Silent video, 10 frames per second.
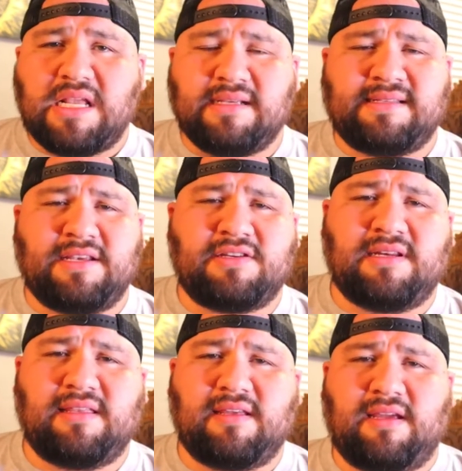
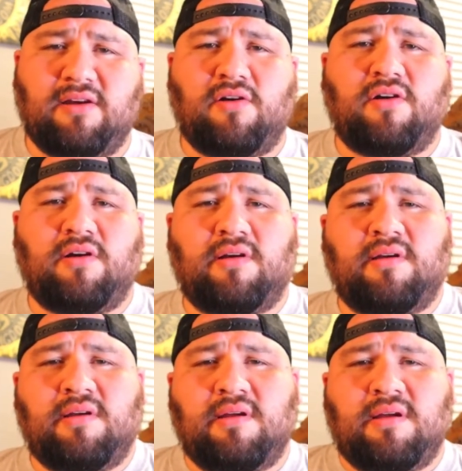essentially they are,
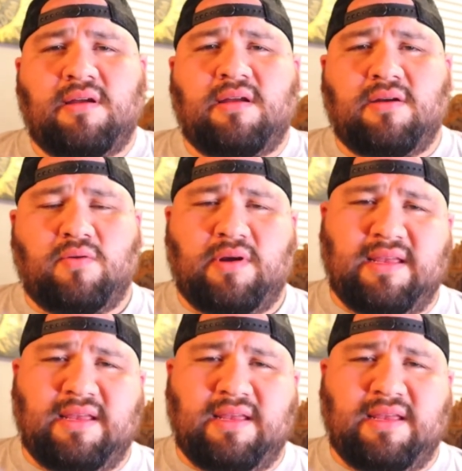or in